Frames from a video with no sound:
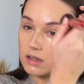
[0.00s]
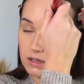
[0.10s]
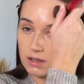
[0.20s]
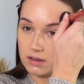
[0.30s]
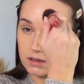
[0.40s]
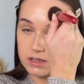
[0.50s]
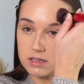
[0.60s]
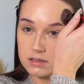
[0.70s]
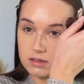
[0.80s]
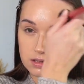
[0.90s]
At
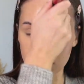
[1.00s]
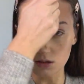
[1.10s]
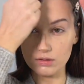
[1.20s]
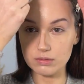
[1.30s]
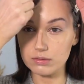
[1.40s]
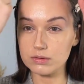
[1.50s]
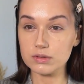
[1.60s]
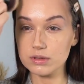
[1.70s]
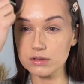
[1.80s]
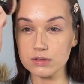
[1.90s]
least you
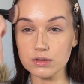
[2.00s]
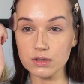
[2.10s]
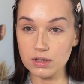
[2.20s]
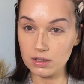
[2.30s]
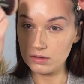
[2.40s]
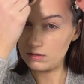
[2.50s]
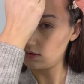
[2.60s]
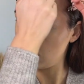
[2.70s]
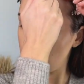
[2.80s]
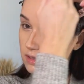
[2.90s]
do
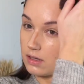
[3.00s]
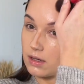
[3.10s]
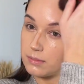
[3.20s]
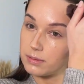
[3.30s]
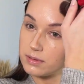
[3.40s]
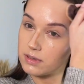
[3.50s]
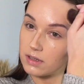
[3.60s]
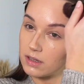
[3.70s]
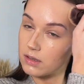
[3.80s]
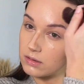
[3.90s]
not end up, you
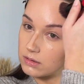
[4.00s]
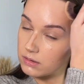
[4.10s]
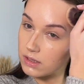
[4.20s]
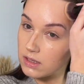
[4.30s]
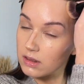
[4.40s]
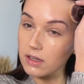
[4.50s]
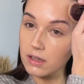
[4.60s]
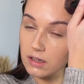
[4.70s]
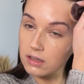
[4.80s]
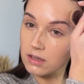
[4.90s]
know, looking
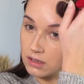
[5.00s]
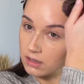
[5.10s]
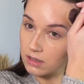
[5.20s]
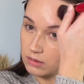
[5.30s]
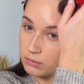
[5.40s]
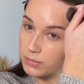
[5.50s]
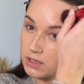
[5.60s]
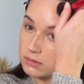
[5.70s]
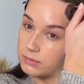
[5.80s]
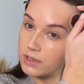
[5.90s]
like an Oompa
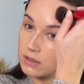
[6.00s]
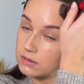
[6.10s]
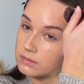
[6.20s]
Loompa.